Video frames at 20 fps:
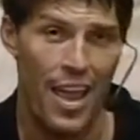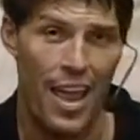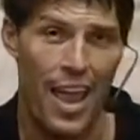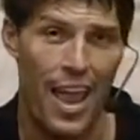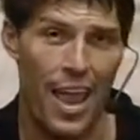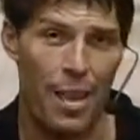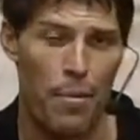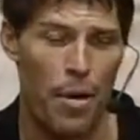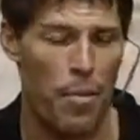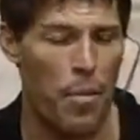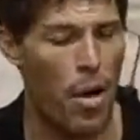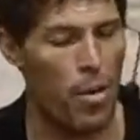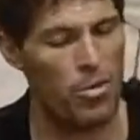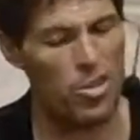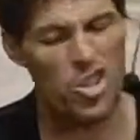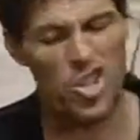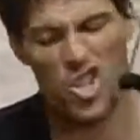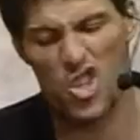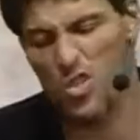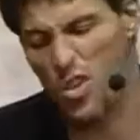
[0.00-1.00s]
And my mom was
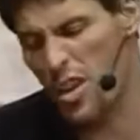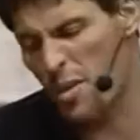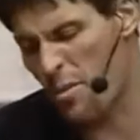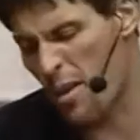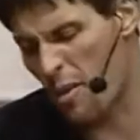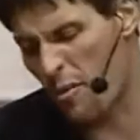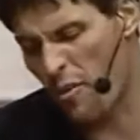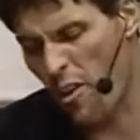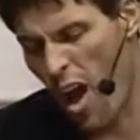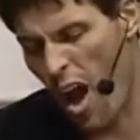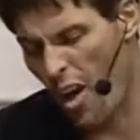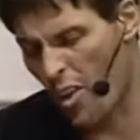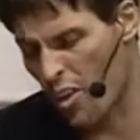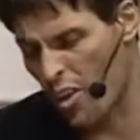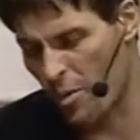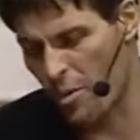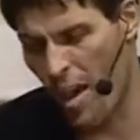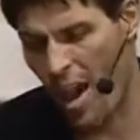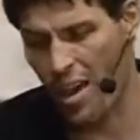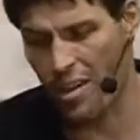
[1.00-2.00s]
screaming at father
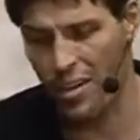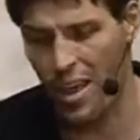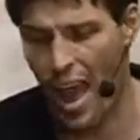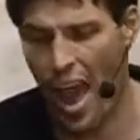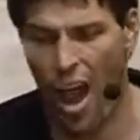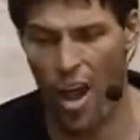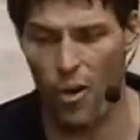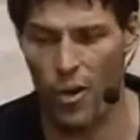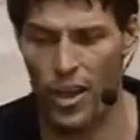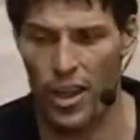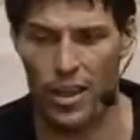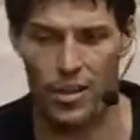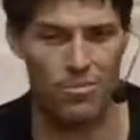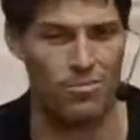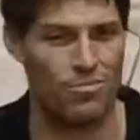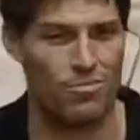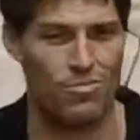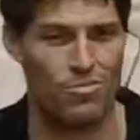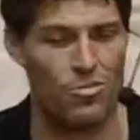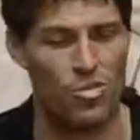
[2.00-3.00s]
about how he
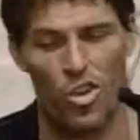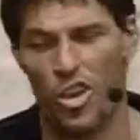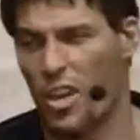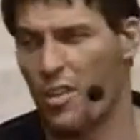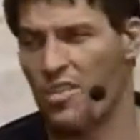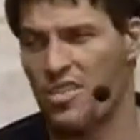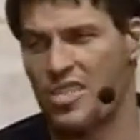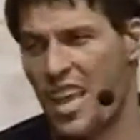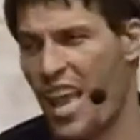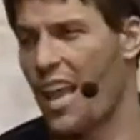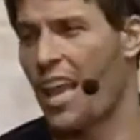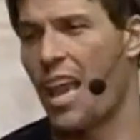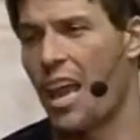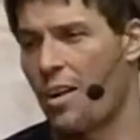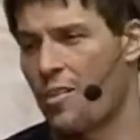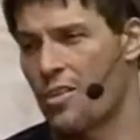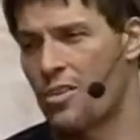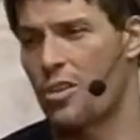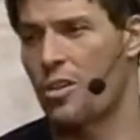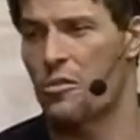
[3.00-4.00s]
couldn't even take care
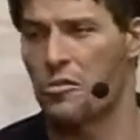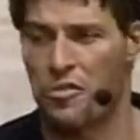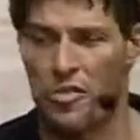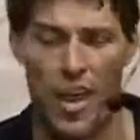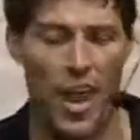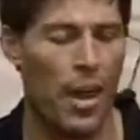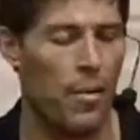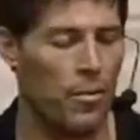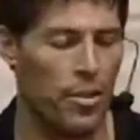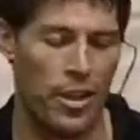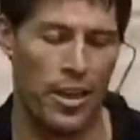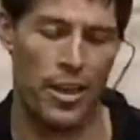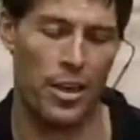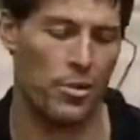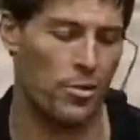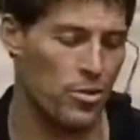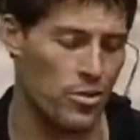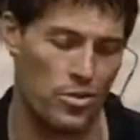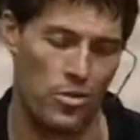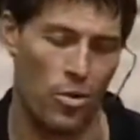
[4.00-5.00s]
of his own family, and it
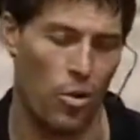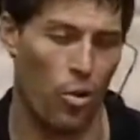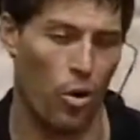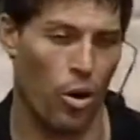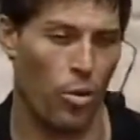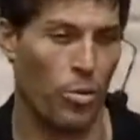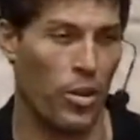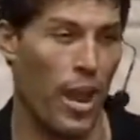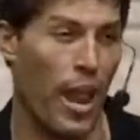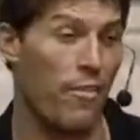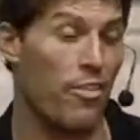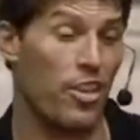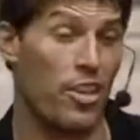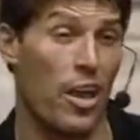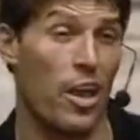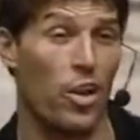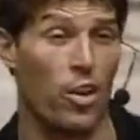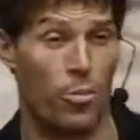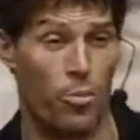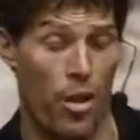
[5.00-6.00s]
was horrible. And I have a
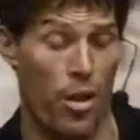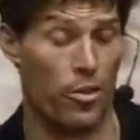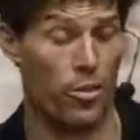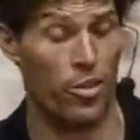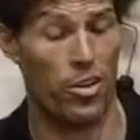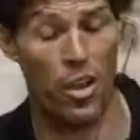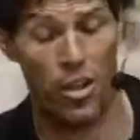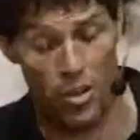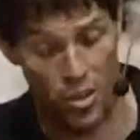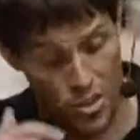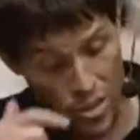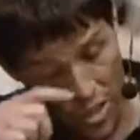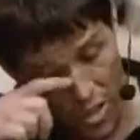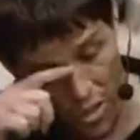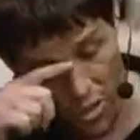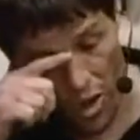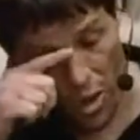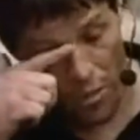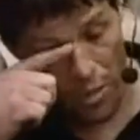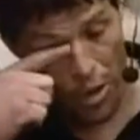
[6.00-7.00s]
younger brother and younger
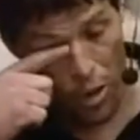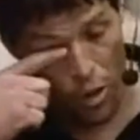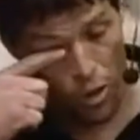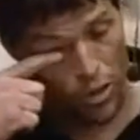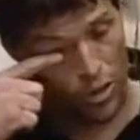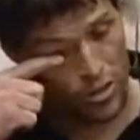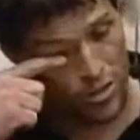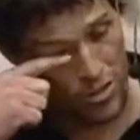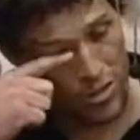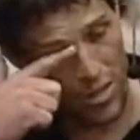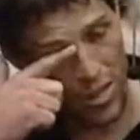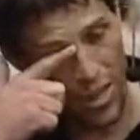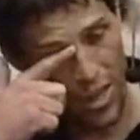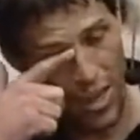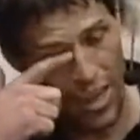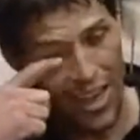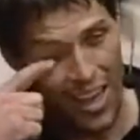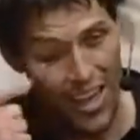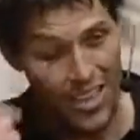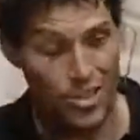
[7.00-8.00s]
sister. I'm the oldest.
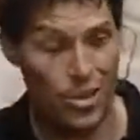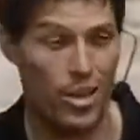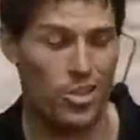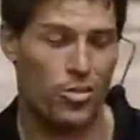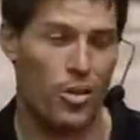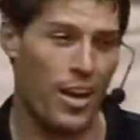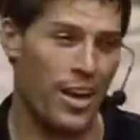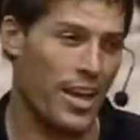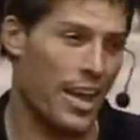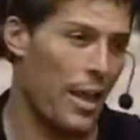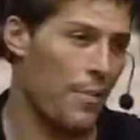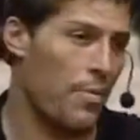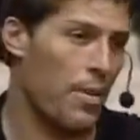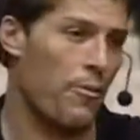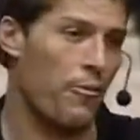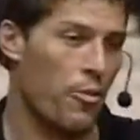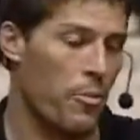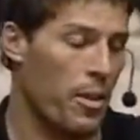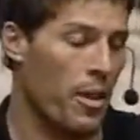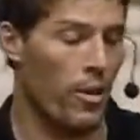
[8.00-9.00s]
So I was trying to keep them
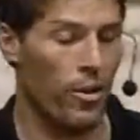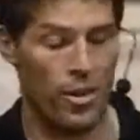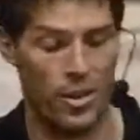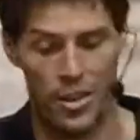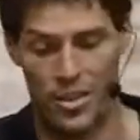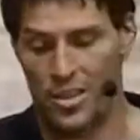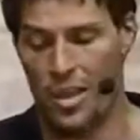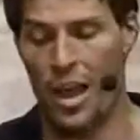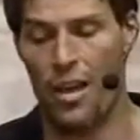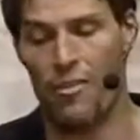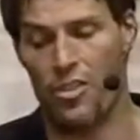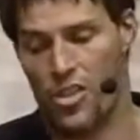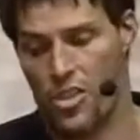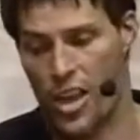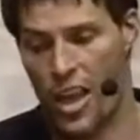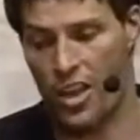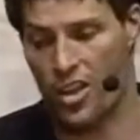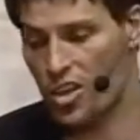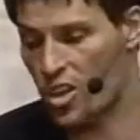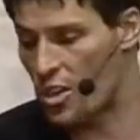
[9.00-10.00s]
from hearing this
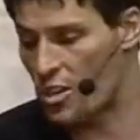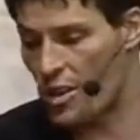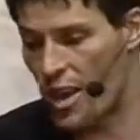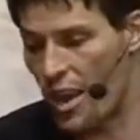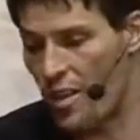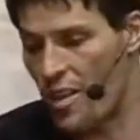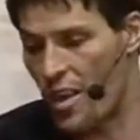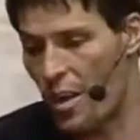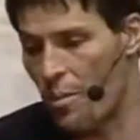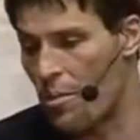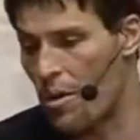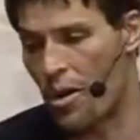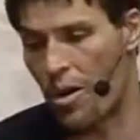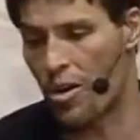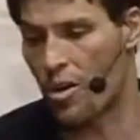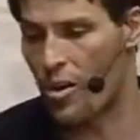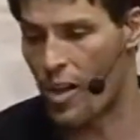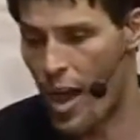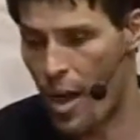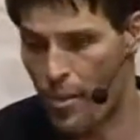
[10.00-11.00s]
conversation, and then a
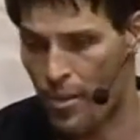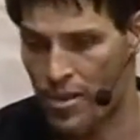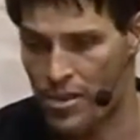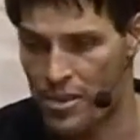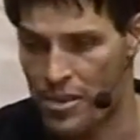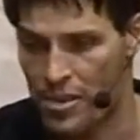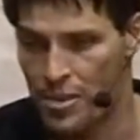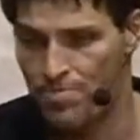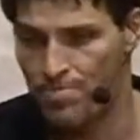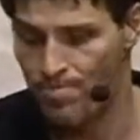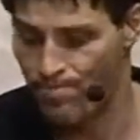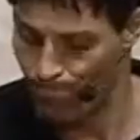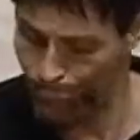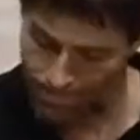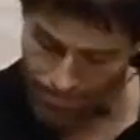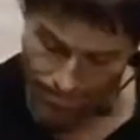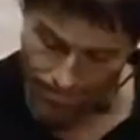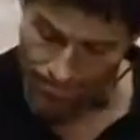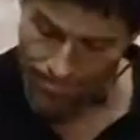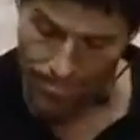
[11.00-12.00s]
miracle happened.
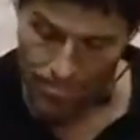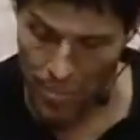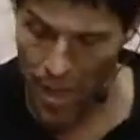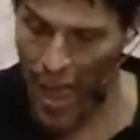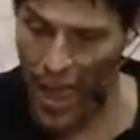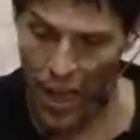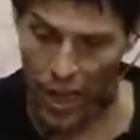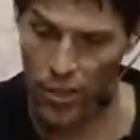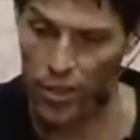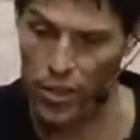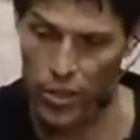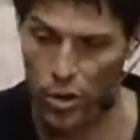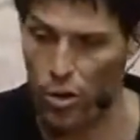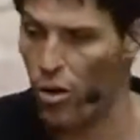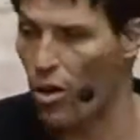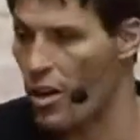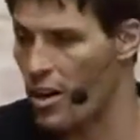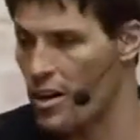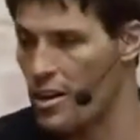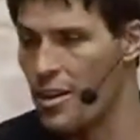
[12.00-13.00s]
Bang on the
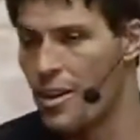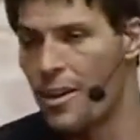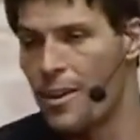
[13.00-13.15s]
door.